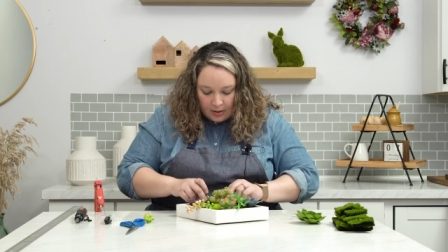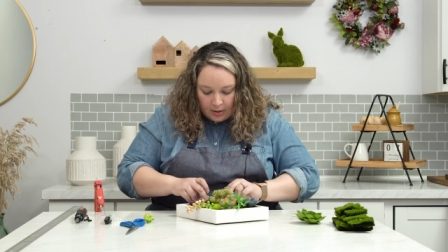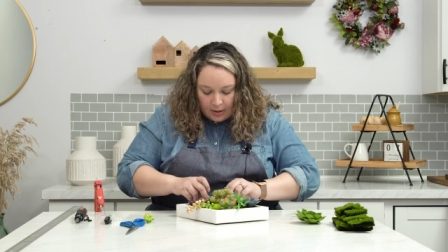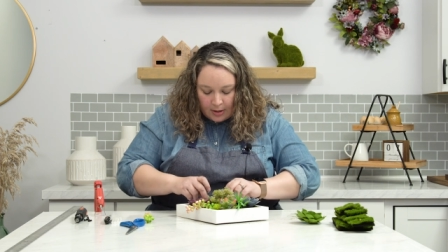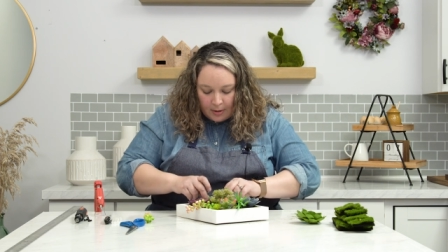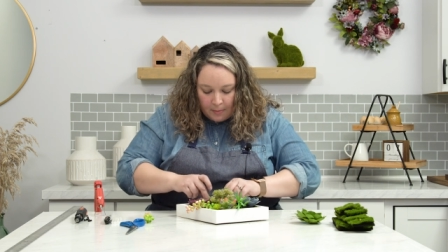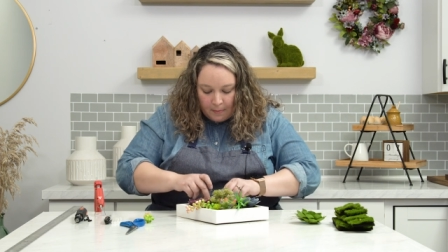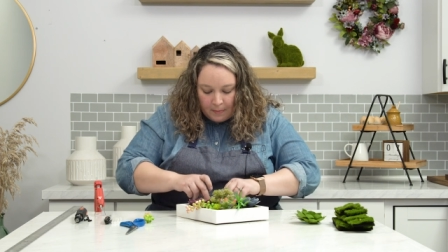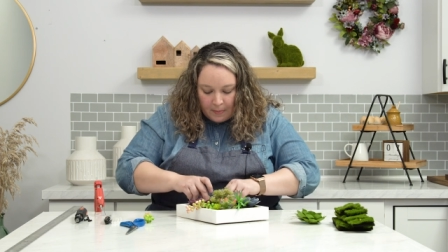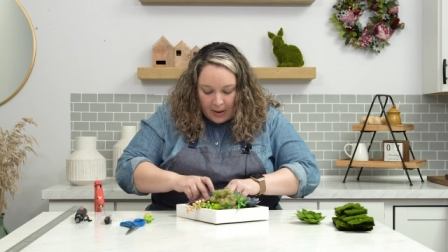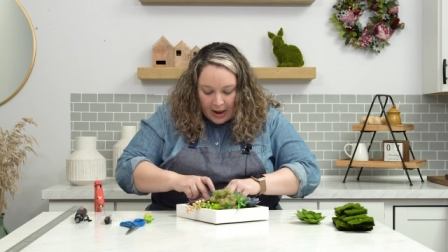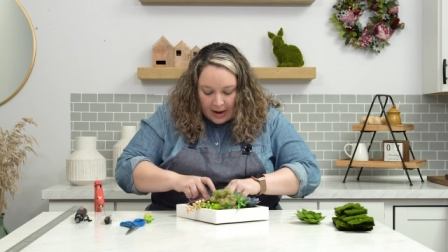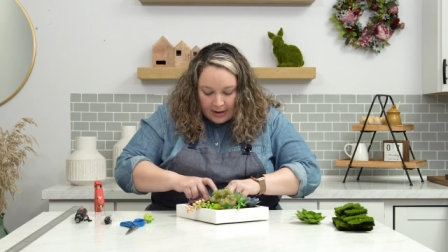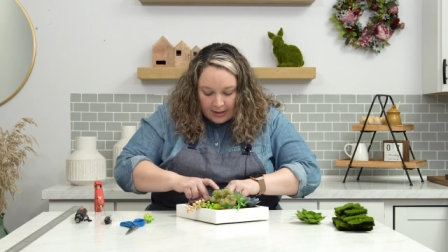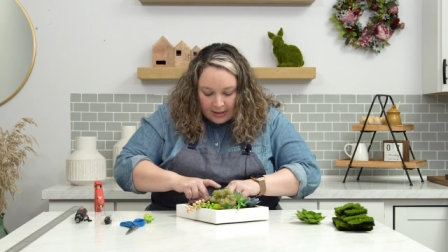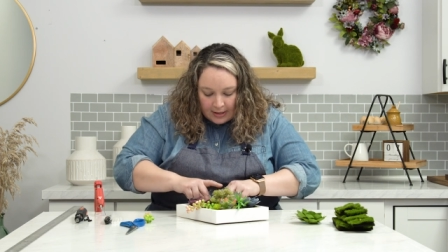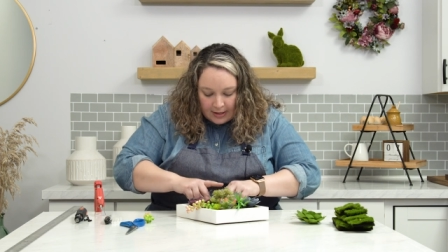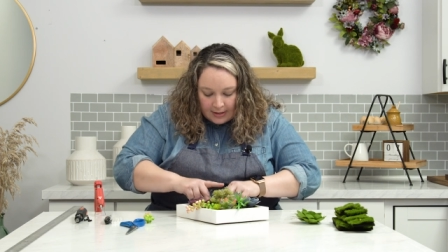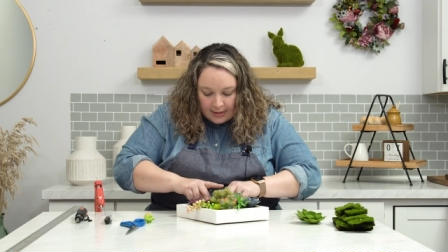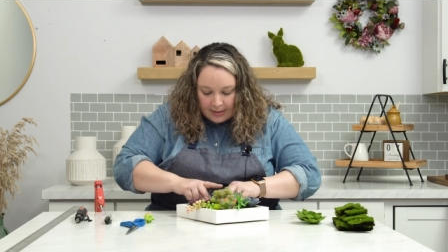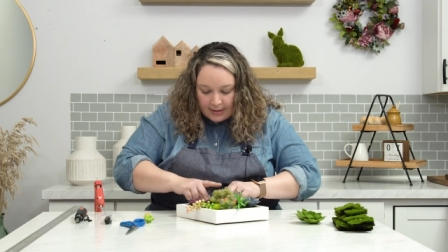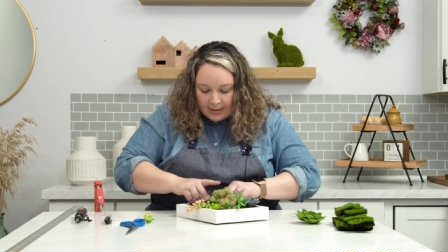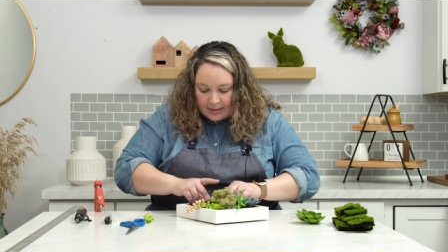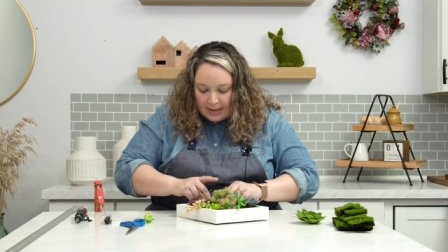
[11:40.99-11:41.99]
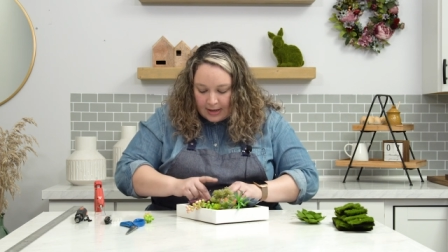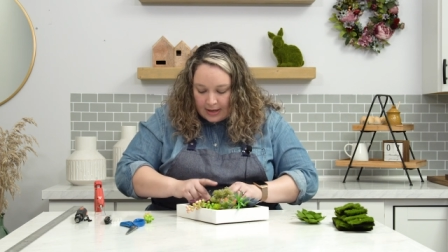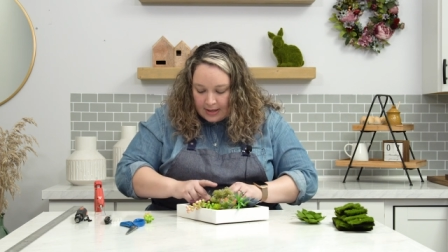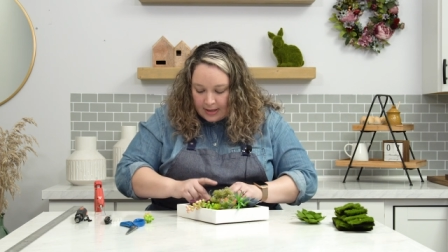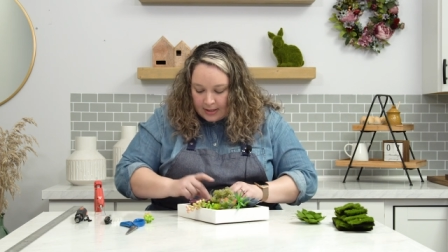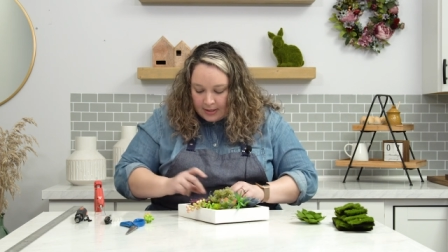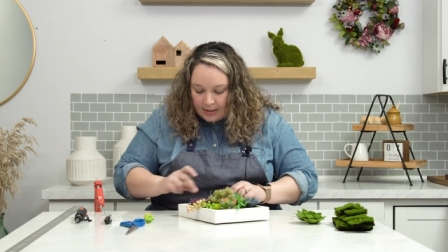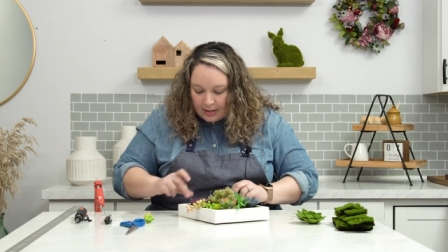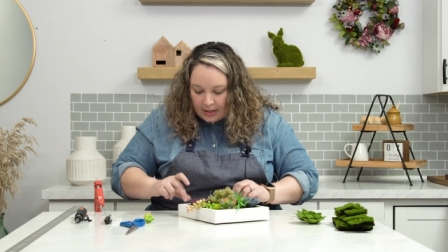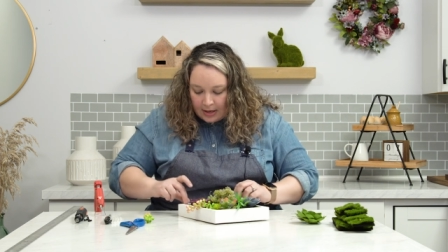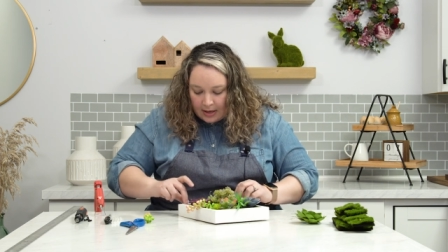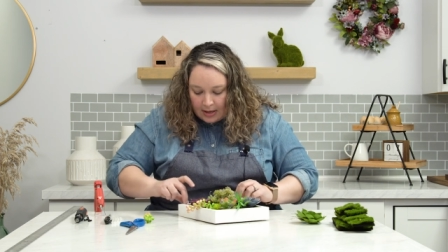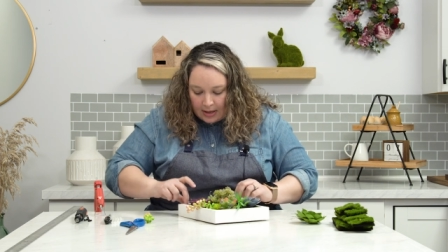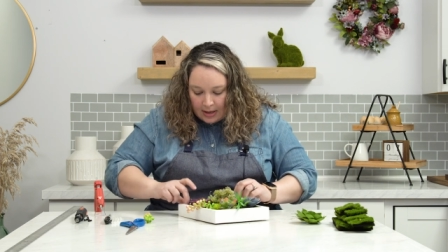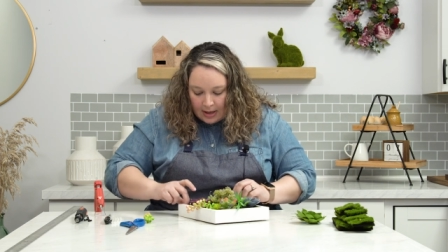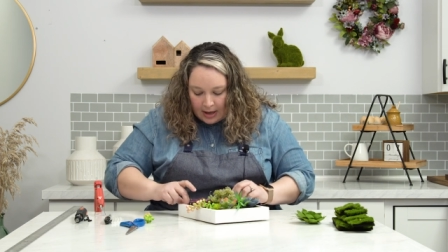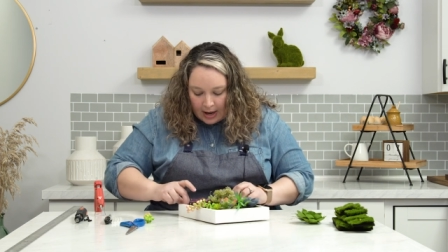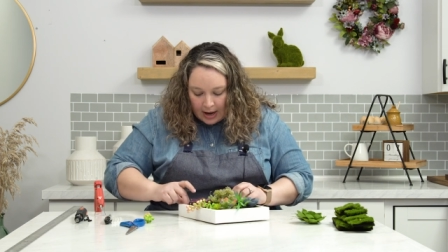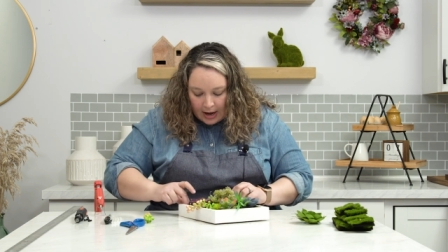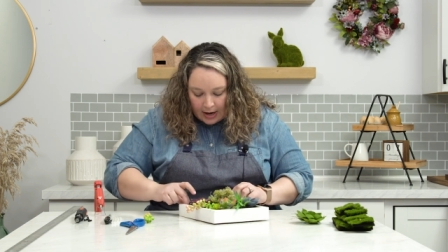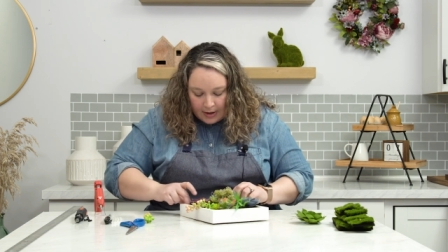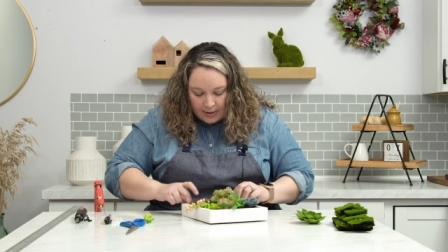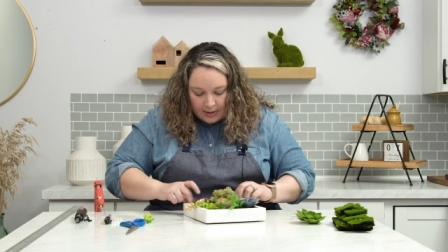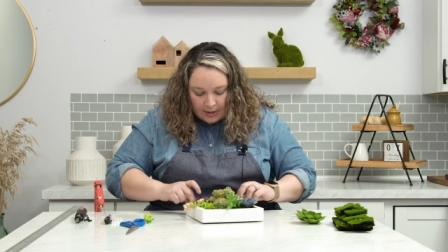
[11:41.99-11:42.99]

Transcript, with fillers: the backing stays, I